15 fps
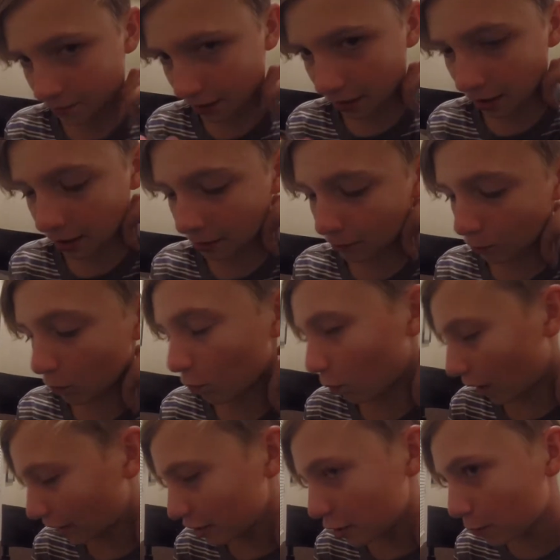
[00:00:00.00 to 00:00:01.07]
Um,
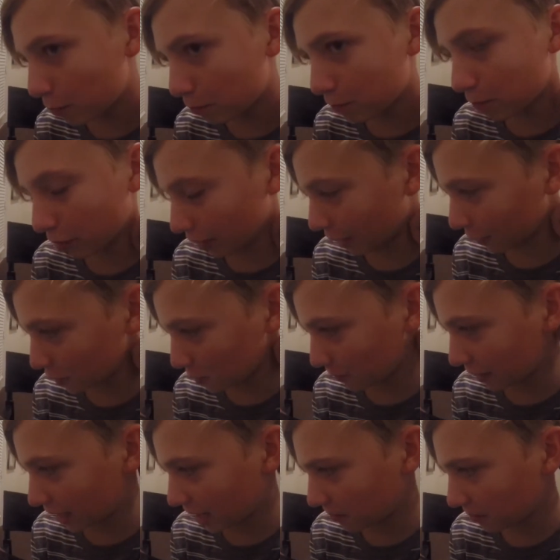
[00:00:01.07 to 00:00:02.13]
why do you pronounce my
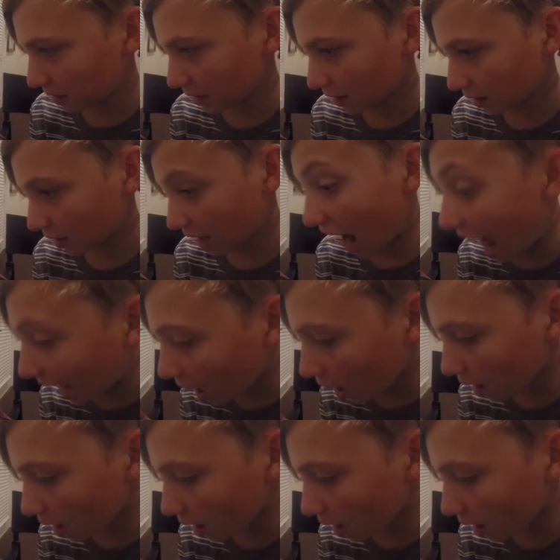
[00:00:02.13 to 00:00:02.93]
name Kaya?